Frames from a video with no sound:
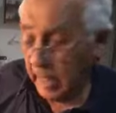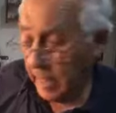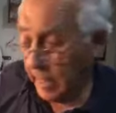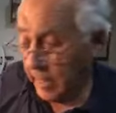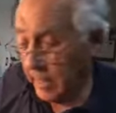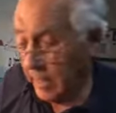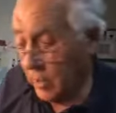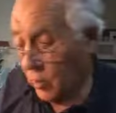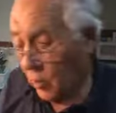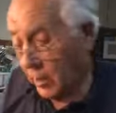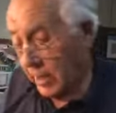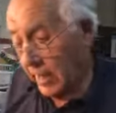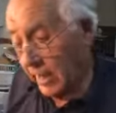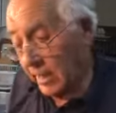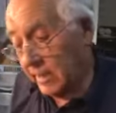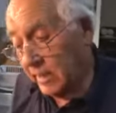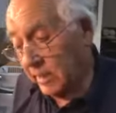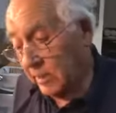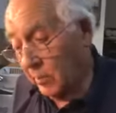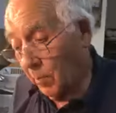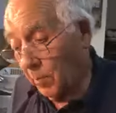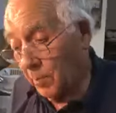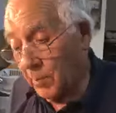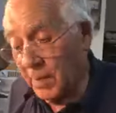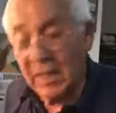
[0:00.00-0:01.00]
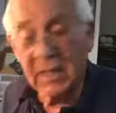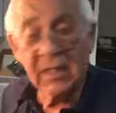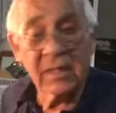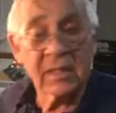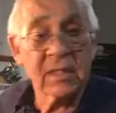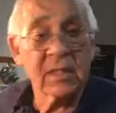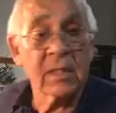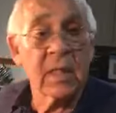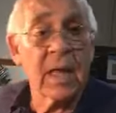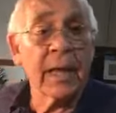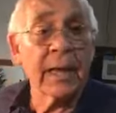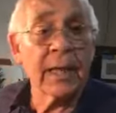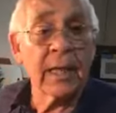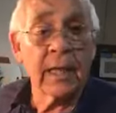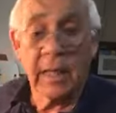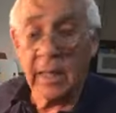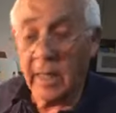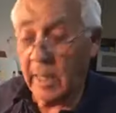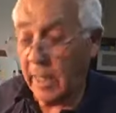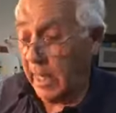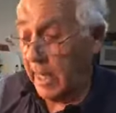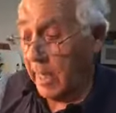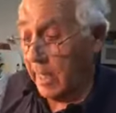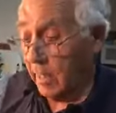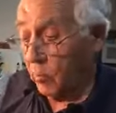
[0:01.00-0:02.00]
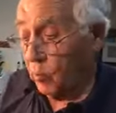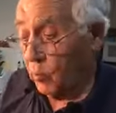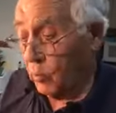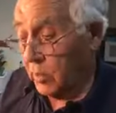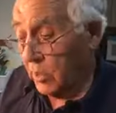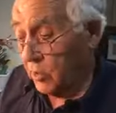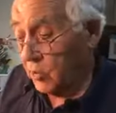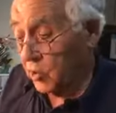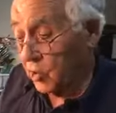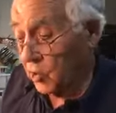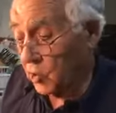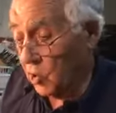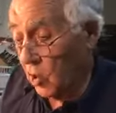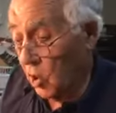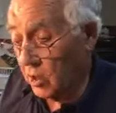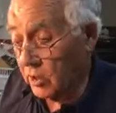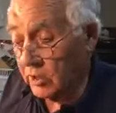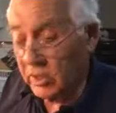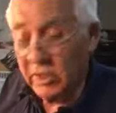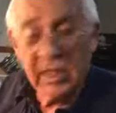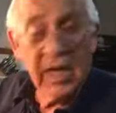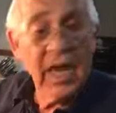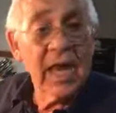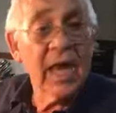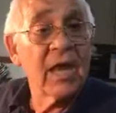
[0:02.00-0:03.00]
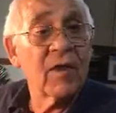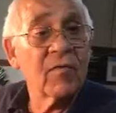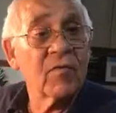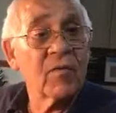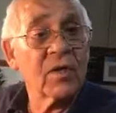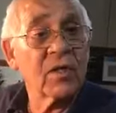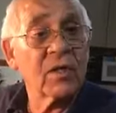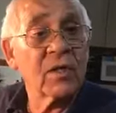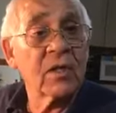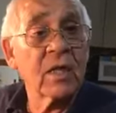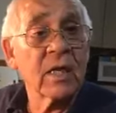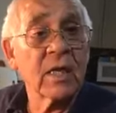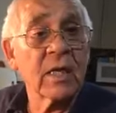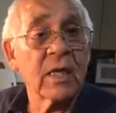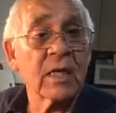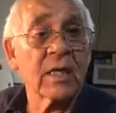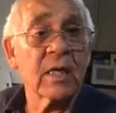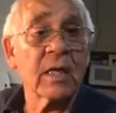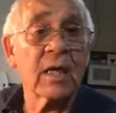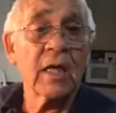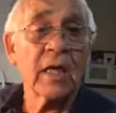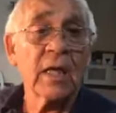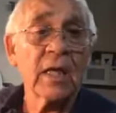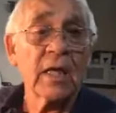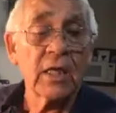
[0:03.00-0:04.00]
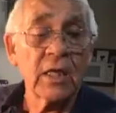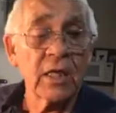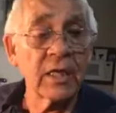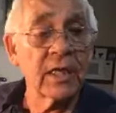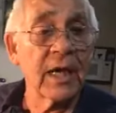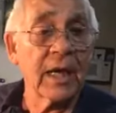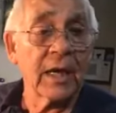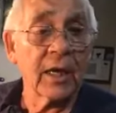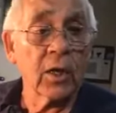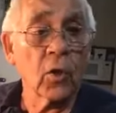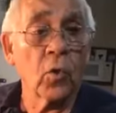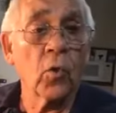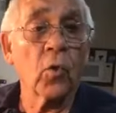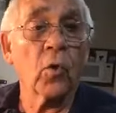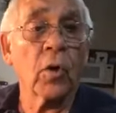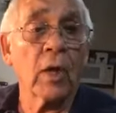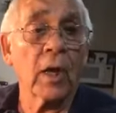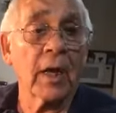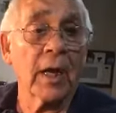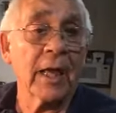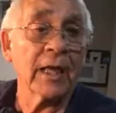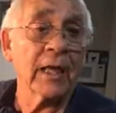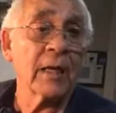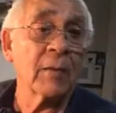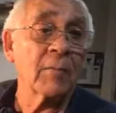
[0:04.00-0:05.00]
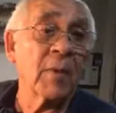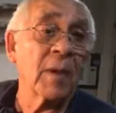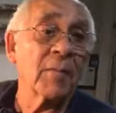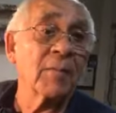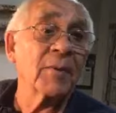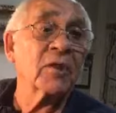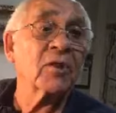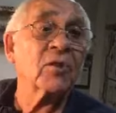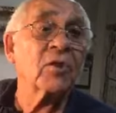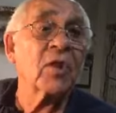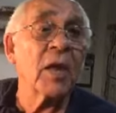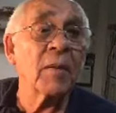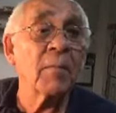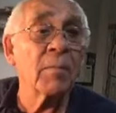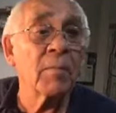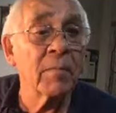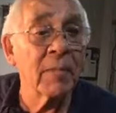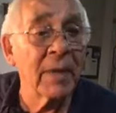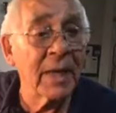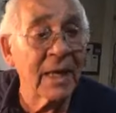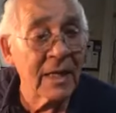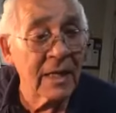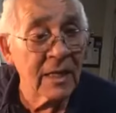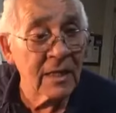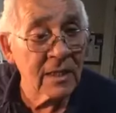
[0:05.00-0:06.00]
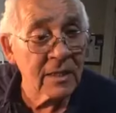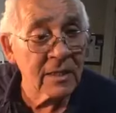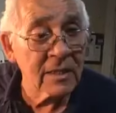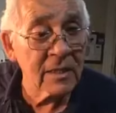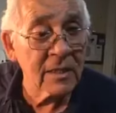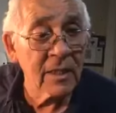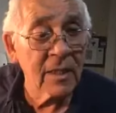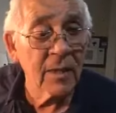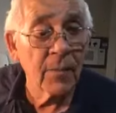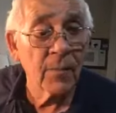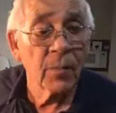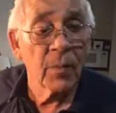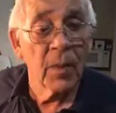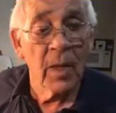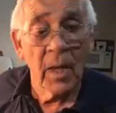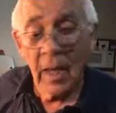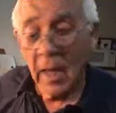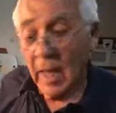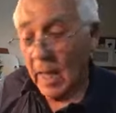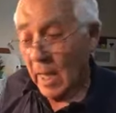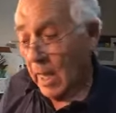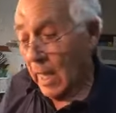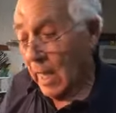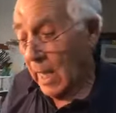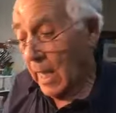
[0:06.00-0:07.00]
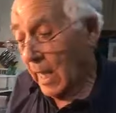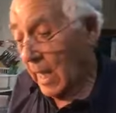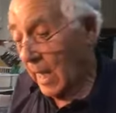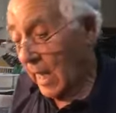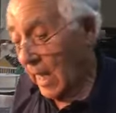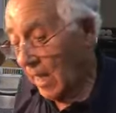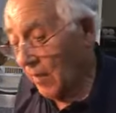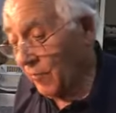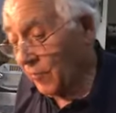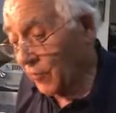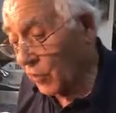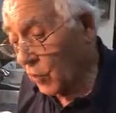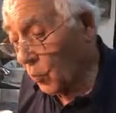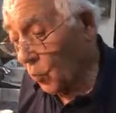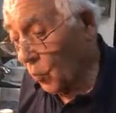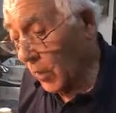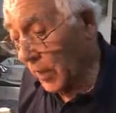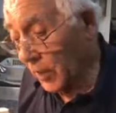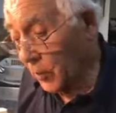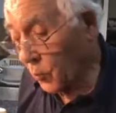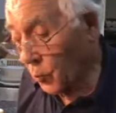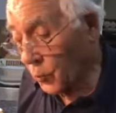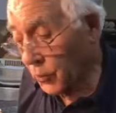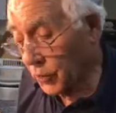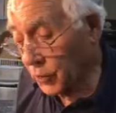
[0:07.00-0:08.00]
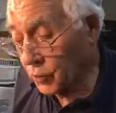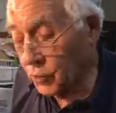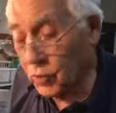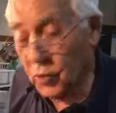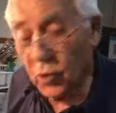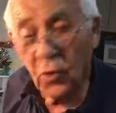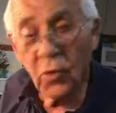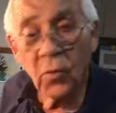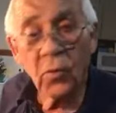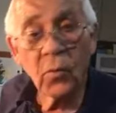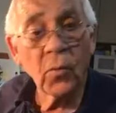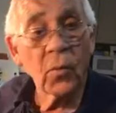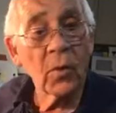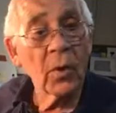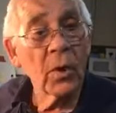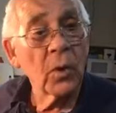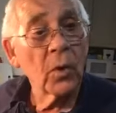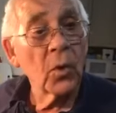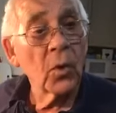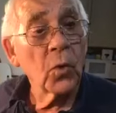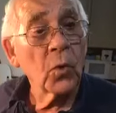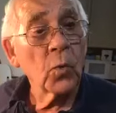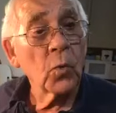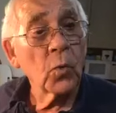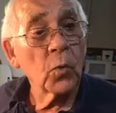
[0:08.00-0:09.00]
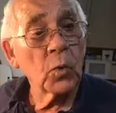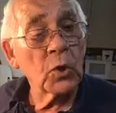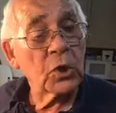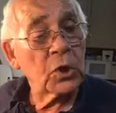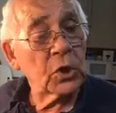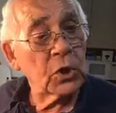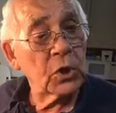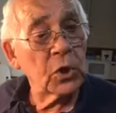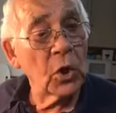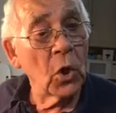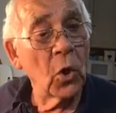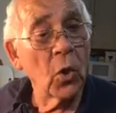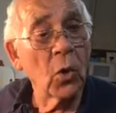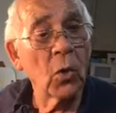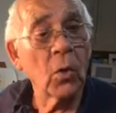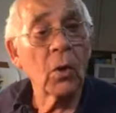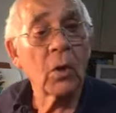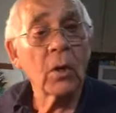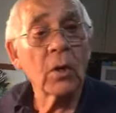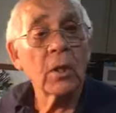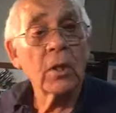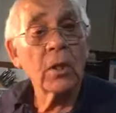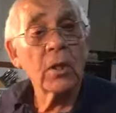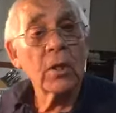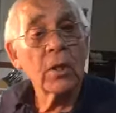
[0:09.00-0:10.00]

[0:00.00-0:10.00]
Okay, you know it's a big steak and with the sauce, everything. You gotta cook like maybe 10 minutes. And after what we do, we show